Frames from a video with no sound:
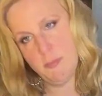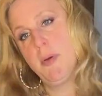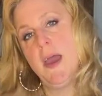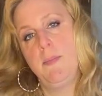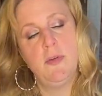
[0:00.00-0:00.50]

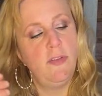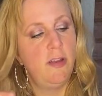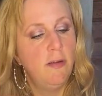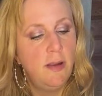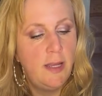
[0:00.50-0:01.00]

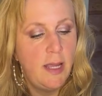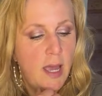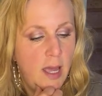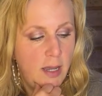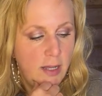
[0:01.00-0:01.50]
Papeterie,
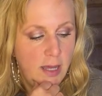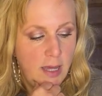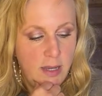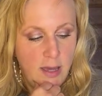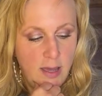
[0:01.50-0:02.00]
and
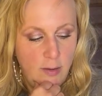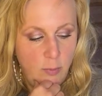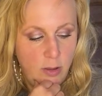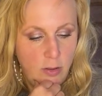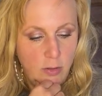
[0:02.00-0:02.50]
again, I
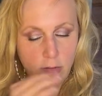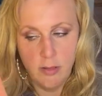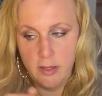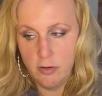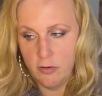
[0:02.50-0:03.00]
will
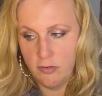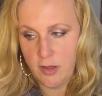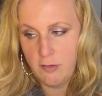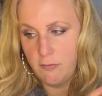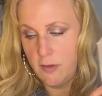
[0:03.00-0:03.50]
link her
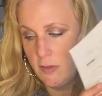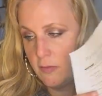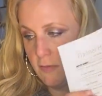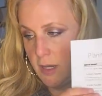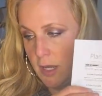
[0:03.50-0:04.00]
stuff in the
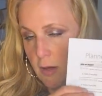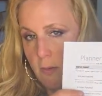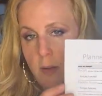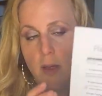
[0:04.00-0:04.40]
video.